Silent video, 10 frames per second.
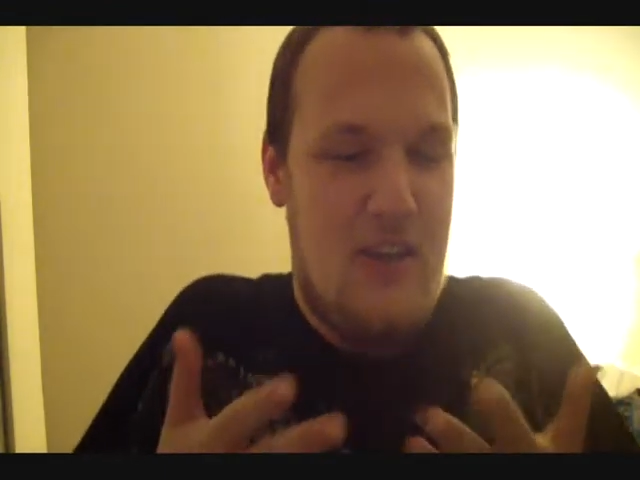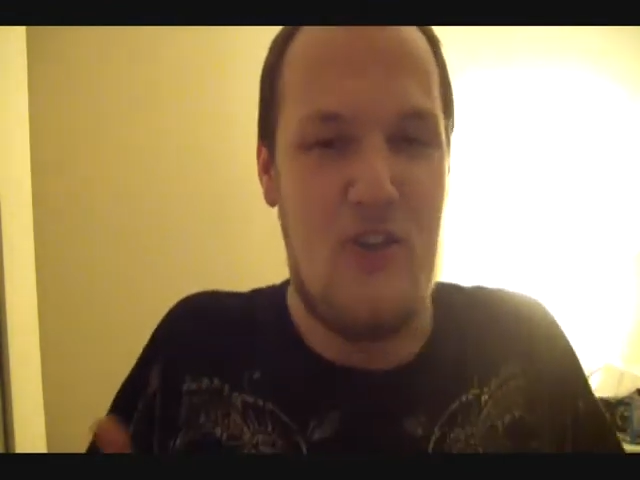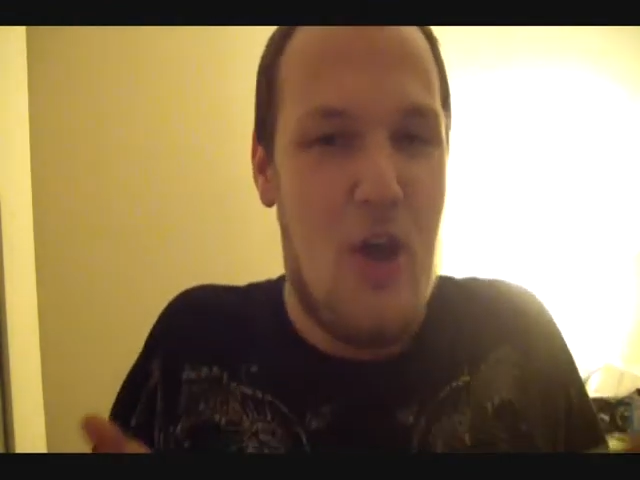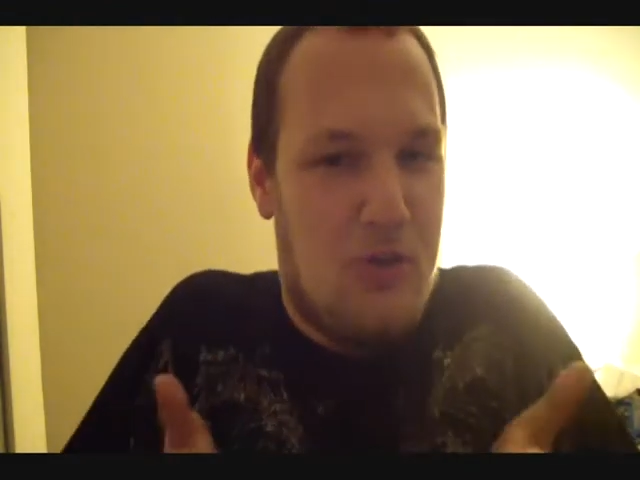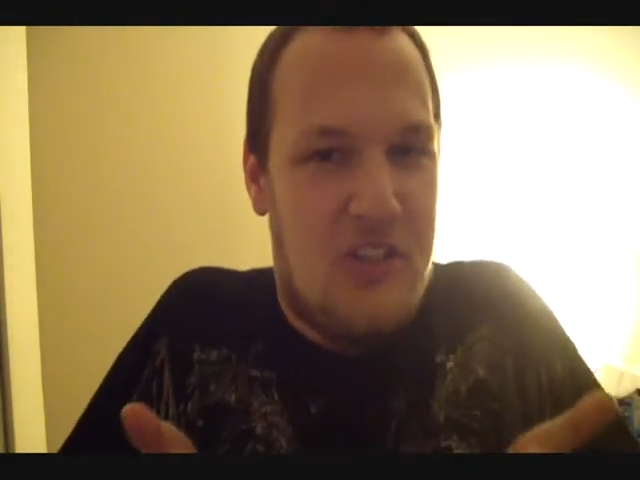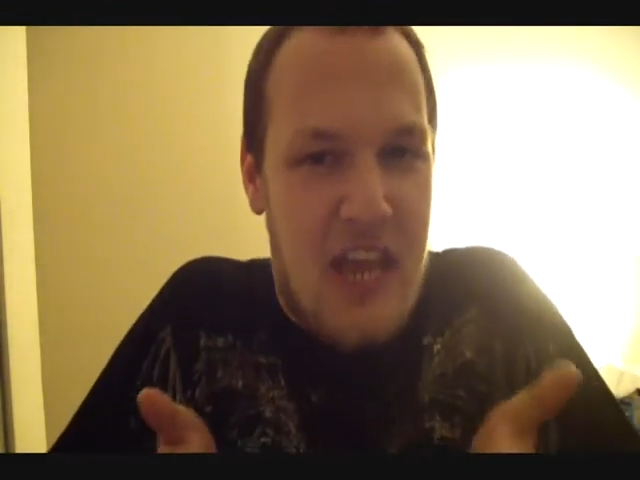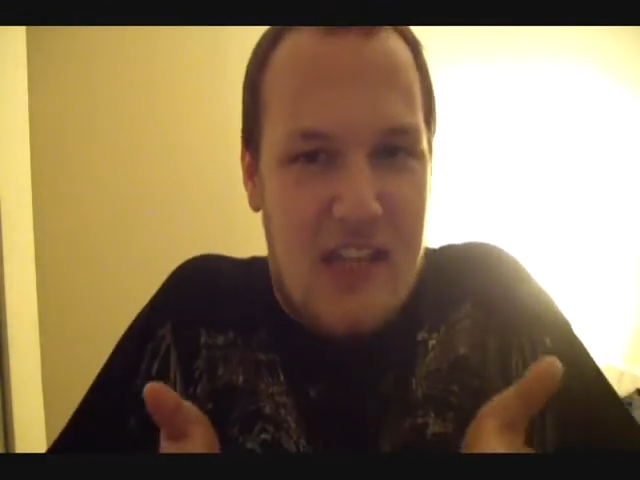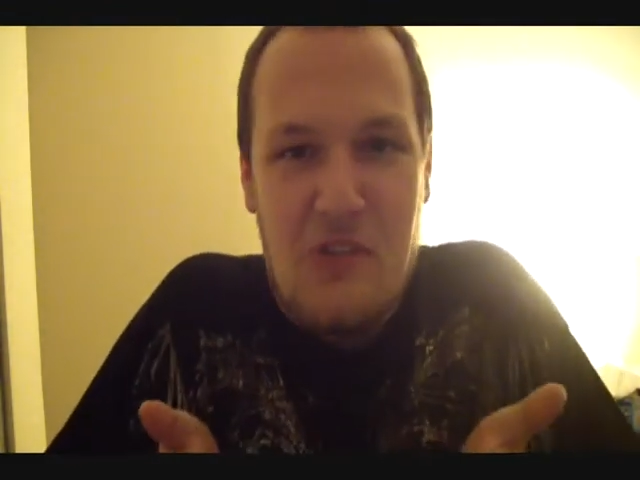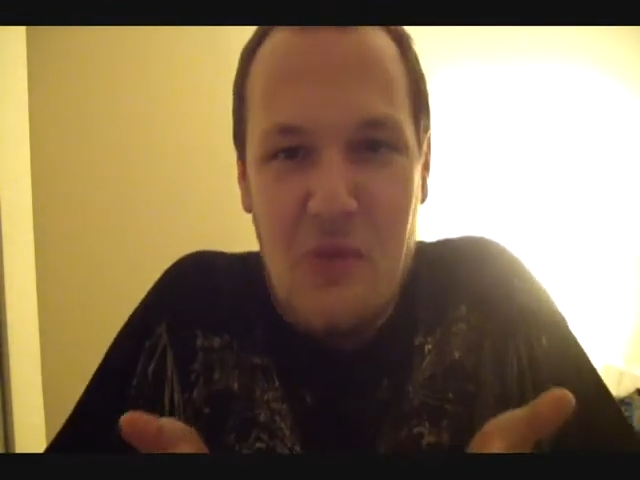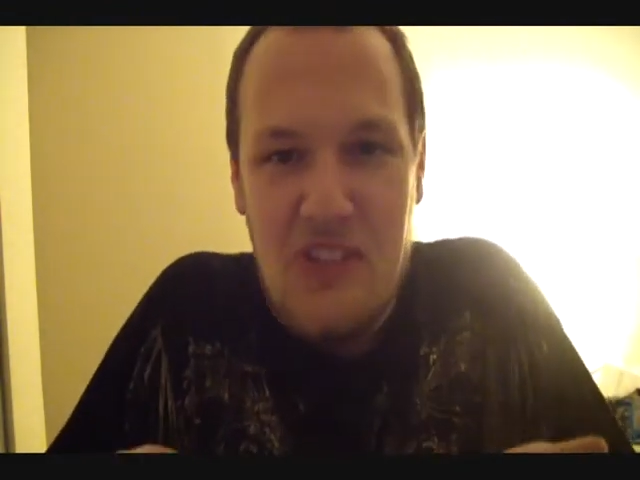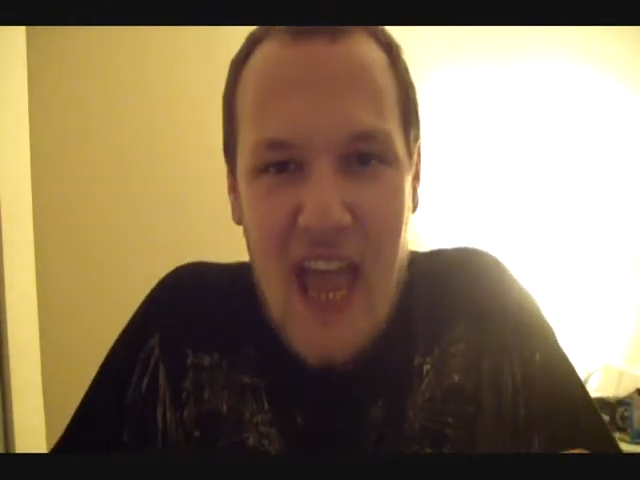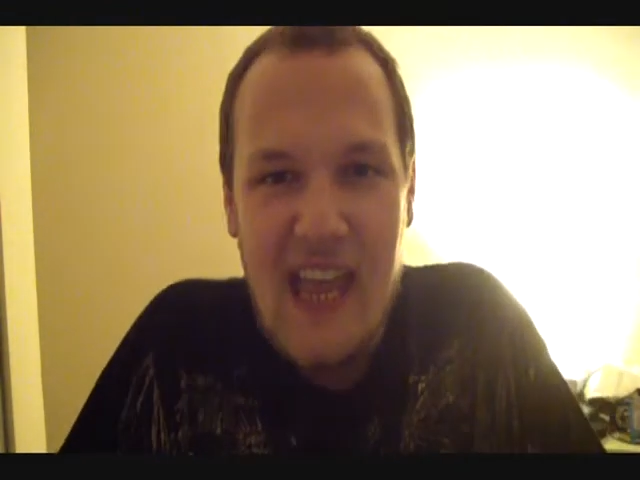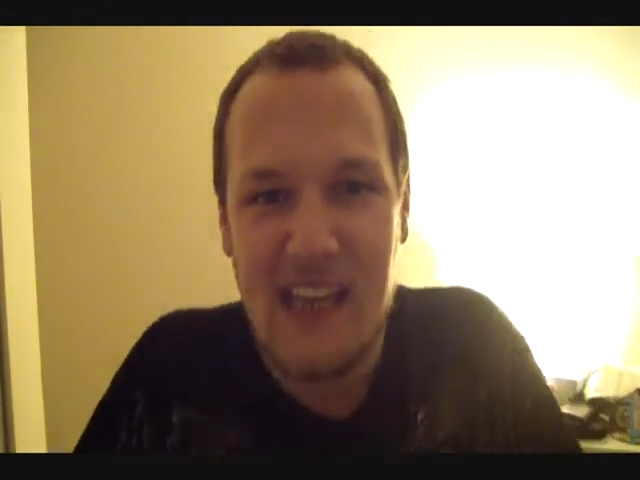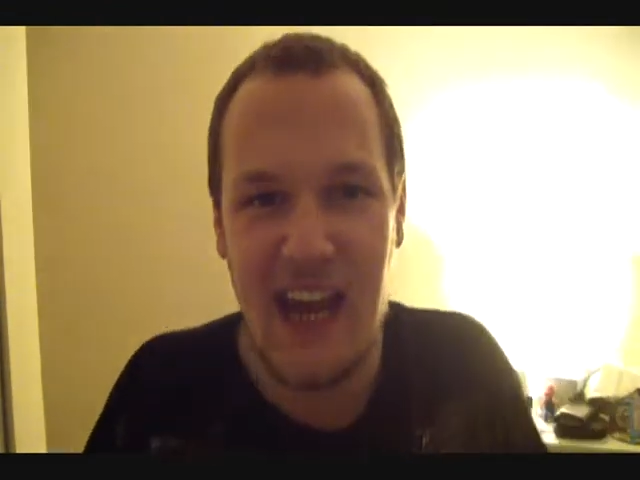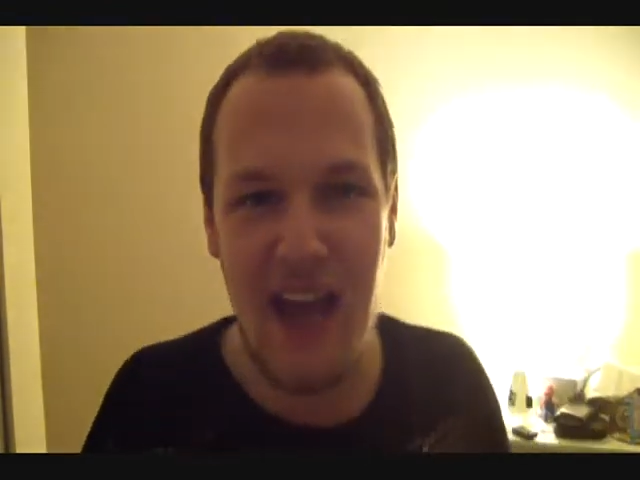no tits was
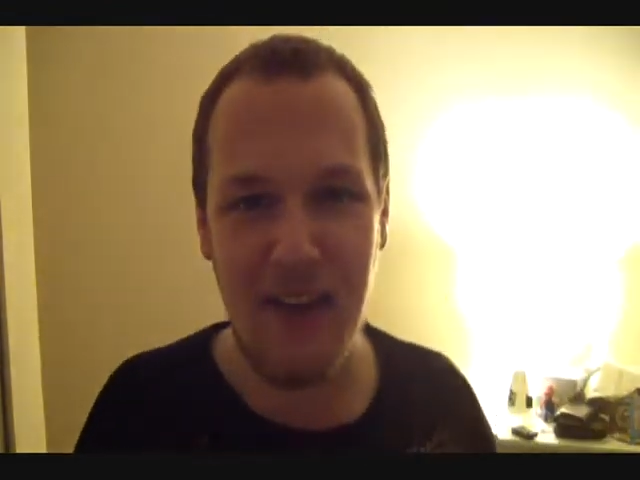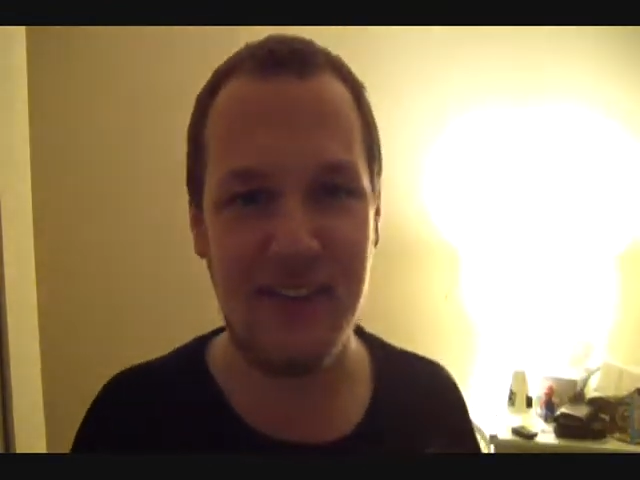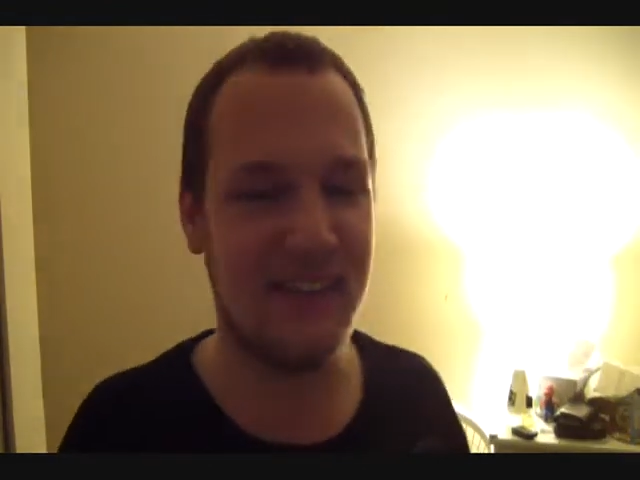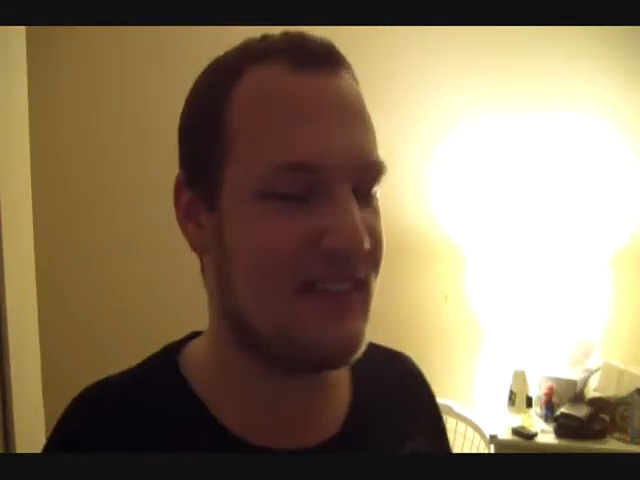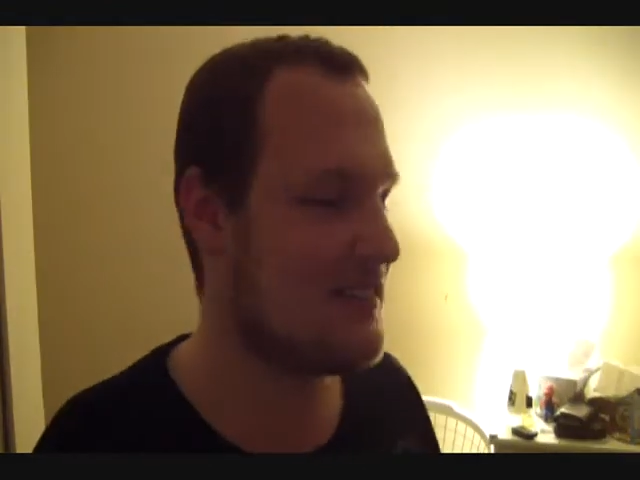hanging out.